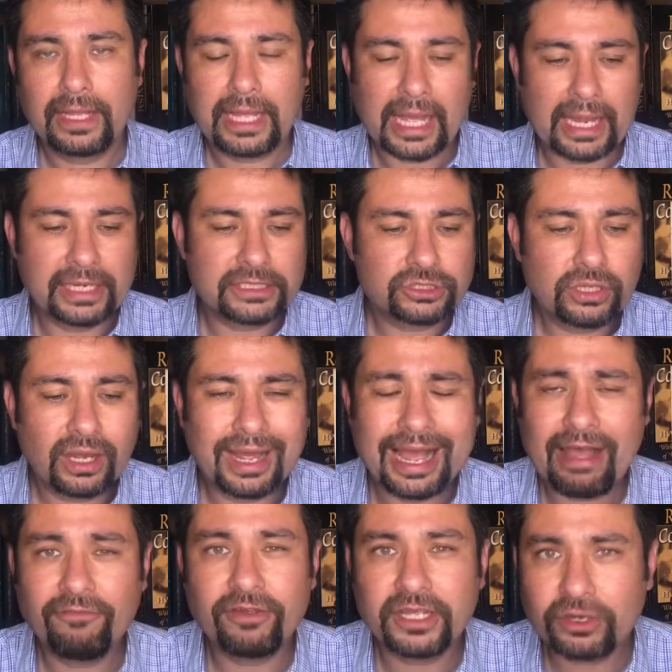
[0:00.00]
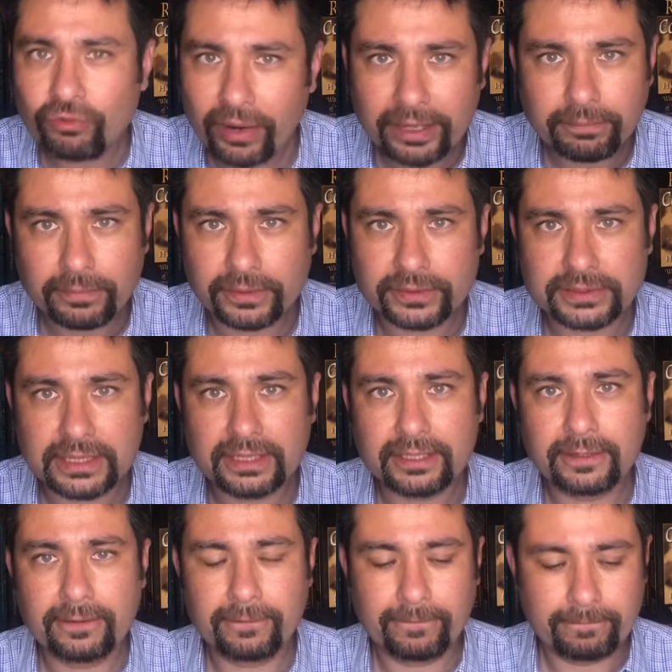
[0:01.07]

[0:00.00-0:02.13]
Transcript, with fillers: and it's not having great music.